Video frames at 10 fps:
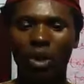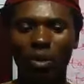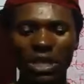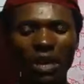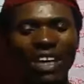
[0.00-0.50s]

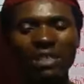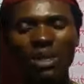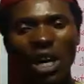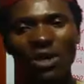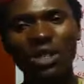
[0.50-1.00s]
Whatever the
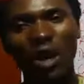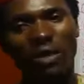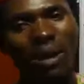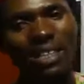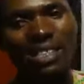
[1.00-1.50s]
majority of
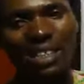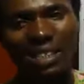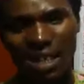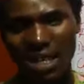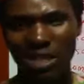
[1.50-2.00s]
the masses are
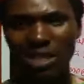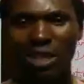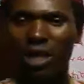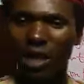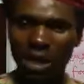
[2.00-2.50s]
saying
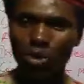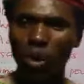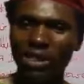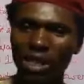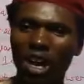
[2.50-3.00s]
is
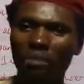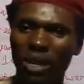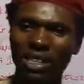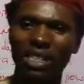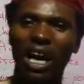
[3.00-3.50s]
what the
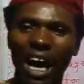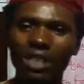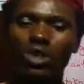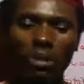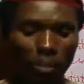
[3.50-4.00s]
government
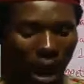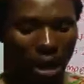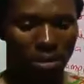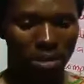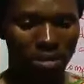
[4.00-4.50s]
has to
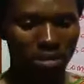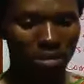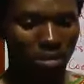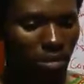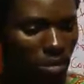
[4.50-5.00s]
imbibe.
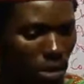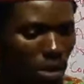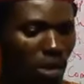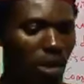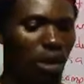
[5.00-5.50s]

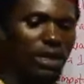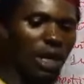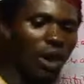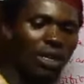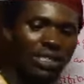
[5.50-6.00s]

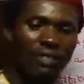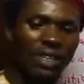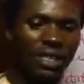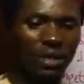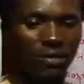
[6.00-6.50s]
Then
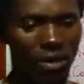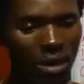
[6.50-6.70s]
conservative.